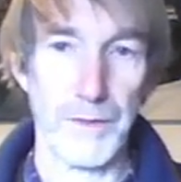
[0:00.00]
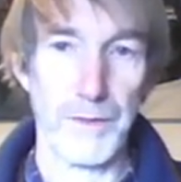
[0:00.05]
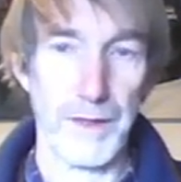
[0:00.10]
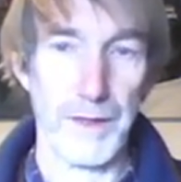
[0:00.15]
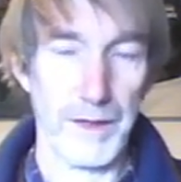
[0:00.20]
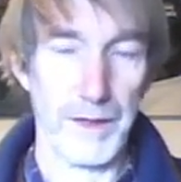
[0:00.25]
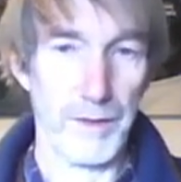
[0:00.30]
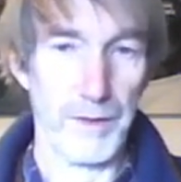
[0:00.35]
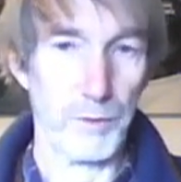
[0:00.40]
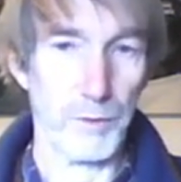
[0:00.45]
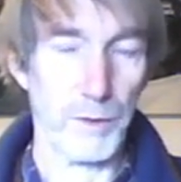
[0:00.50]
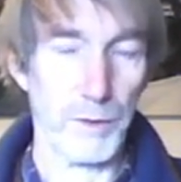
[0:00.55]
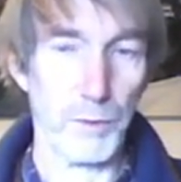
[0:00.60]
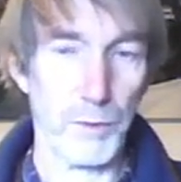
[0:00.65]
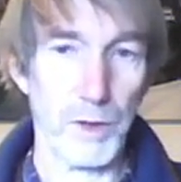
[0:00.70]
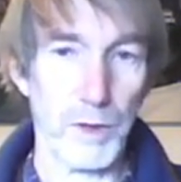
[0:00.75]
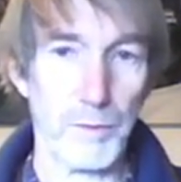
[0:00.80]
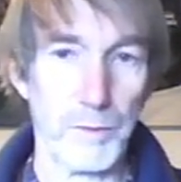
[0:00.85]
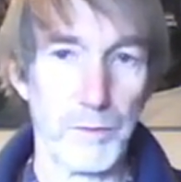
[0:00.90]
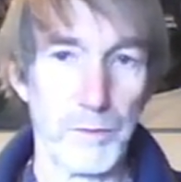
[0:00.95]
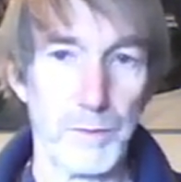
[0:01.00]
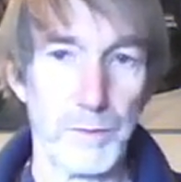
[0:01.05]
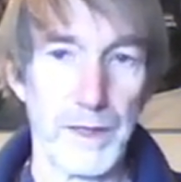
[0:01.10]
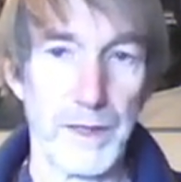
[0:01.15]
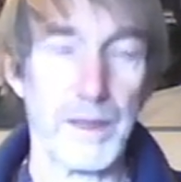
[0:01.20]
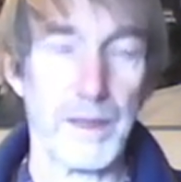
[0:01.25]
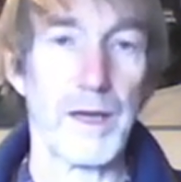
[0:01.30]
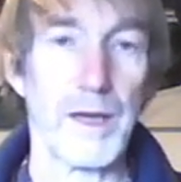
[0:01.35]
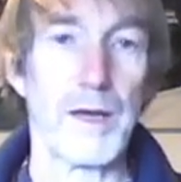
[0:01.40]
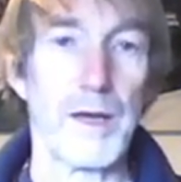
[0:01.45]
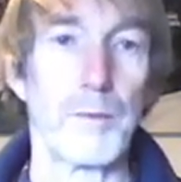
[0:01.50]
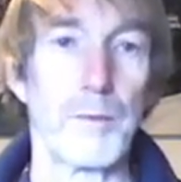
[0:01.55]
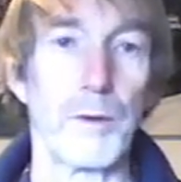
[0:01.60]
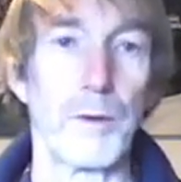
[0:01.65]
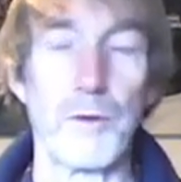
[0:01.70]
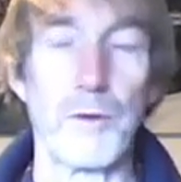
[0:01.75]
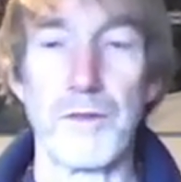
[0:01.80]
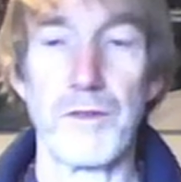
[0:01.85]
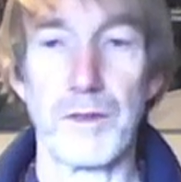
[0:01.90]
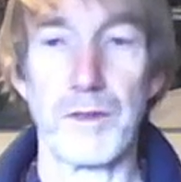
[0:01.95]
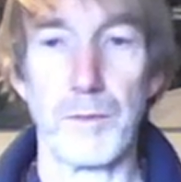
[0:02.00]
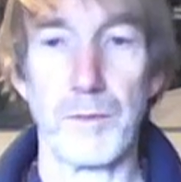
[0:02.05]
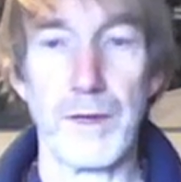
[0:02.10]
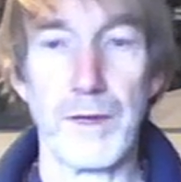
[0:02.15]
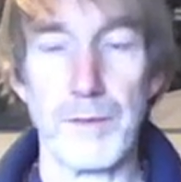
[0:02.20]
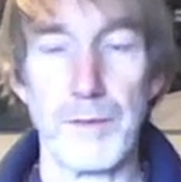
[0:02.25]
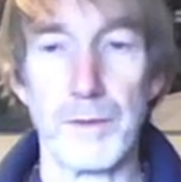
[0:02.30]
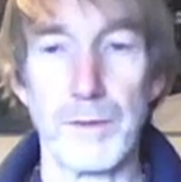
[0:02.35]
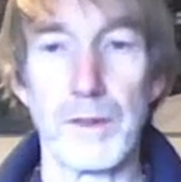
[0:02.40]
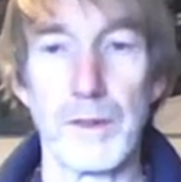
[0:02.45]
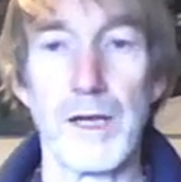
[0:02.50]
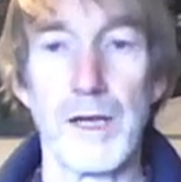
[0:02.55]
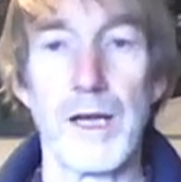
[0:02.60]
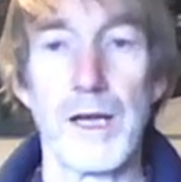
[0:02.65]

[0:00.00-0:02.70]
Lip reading: there that we won't be poisoning people,